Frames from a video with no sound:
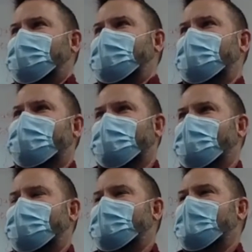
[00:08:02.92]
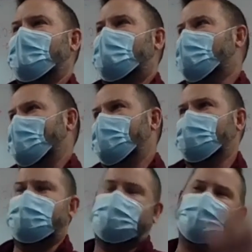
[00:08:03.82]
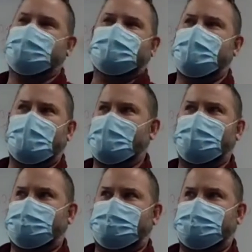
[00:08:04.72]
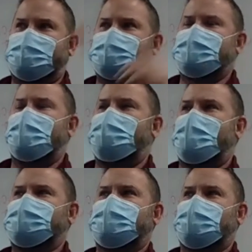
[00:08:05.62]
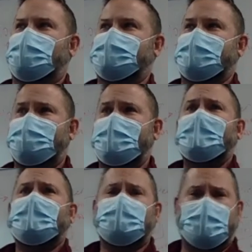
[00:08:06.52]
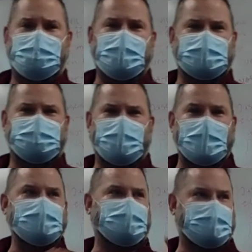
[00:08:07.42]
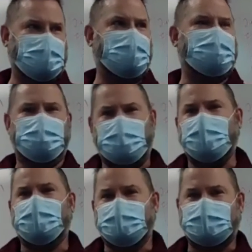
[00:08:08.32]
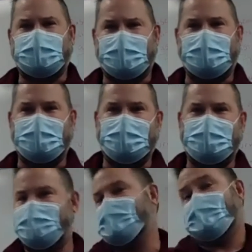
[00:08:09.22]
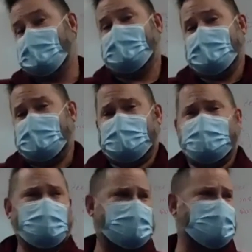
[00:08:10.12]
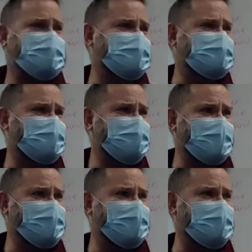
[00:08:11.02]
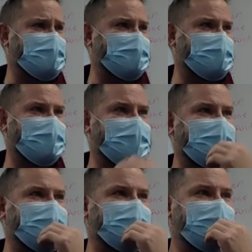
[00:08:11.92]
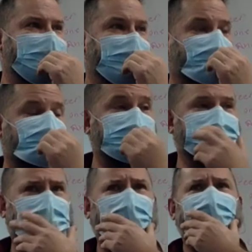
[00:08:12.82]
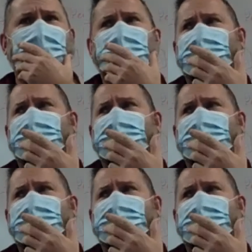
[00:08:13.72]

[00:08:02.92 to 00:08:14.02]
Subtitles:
care for them, or there's no emotion towards them, don't be surprised when two of your peers say, hey, I'm not too concerned about your character, right? So